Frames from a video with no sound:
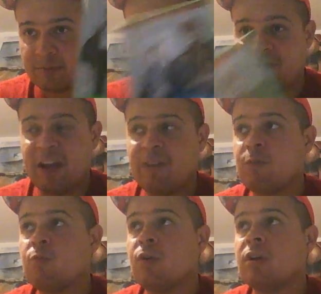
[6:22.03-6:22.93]
My
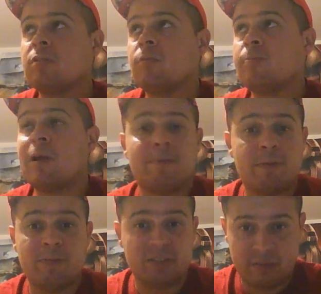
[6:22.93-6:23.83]
favorite one will probably
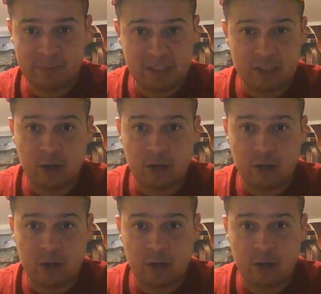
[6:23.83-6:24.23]
be Timothy